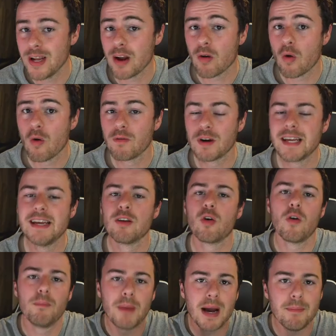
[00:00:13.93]
are over here
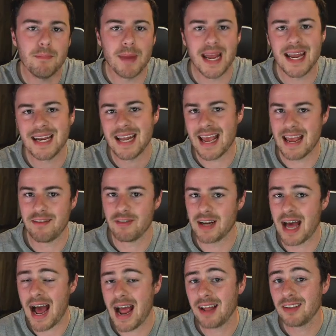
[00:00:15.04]
on my main
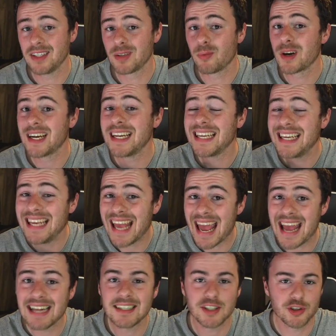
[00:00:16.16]
Haven Island, and we're going to
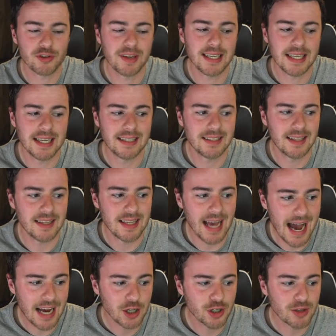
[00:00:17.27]
get straight into the
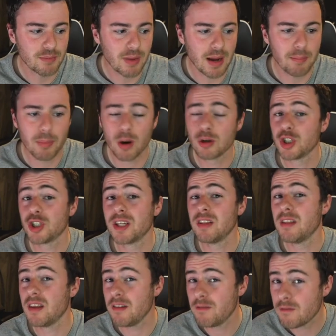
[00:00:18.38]
action by
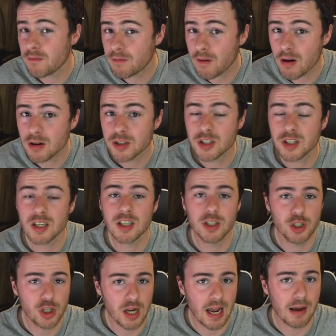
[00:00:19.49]
purchasing the first
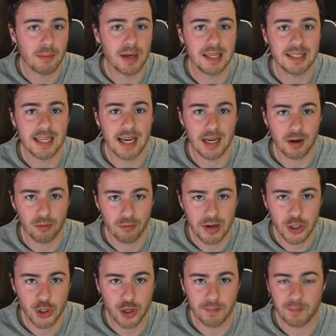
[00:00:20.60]
gem
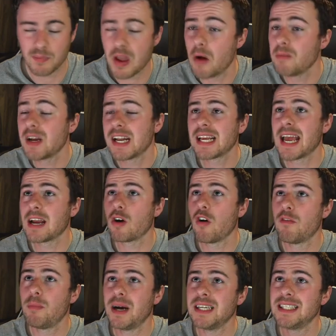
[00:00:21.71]
decoration. Now, I'm going to kick
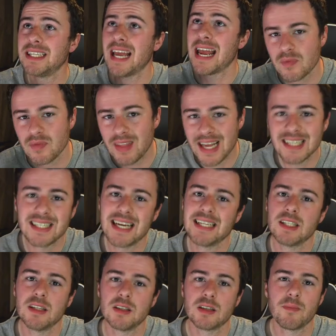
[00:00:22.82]
off by saying this
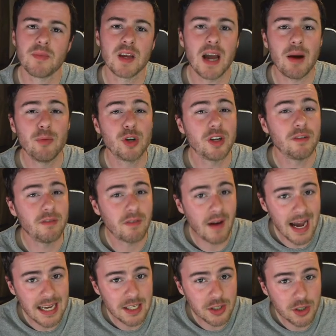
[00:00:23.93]
isn't something I would
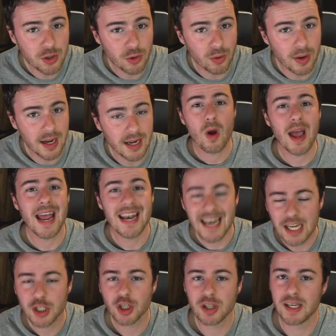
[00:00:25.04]
advise doing
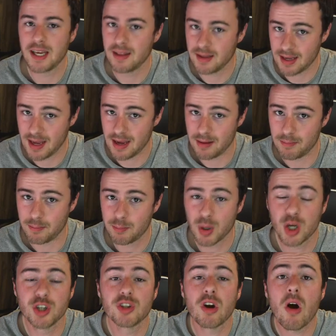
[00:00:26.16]
initially at the game,
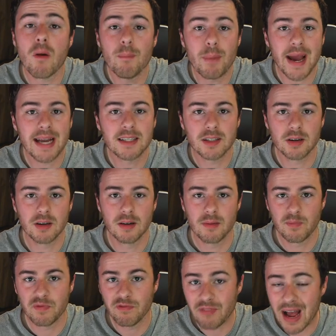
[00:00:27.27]
because there are better
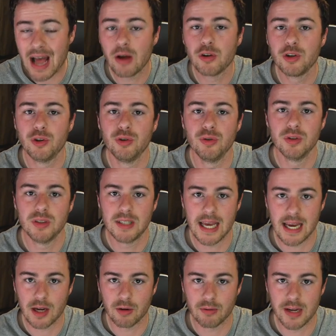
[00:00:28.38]
value
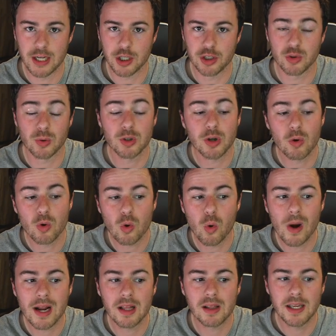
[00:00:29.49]
decorations, which I'll
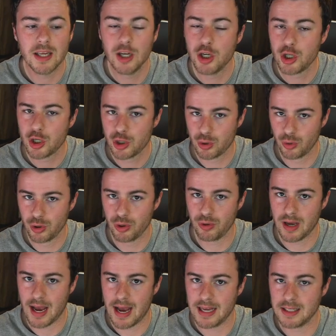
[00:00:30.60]
quickly show you
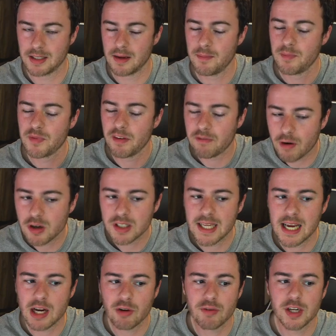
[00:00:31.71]
guys. The first
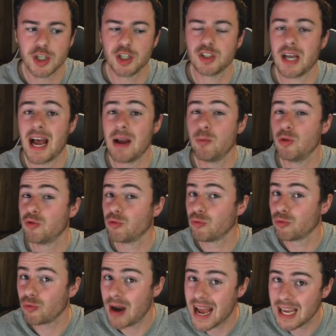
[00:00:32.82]
decorations I would
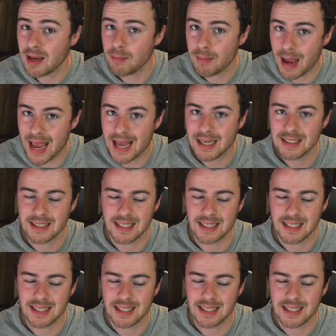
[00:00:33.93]
recommend